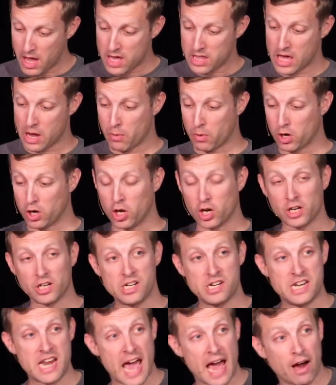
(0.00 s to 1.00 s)
They were
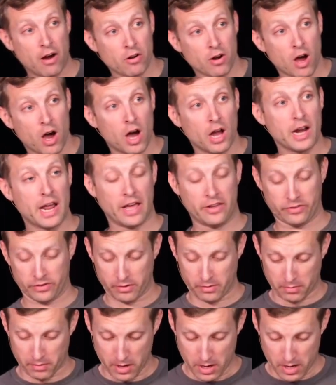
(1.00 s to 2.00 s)
looked down on as a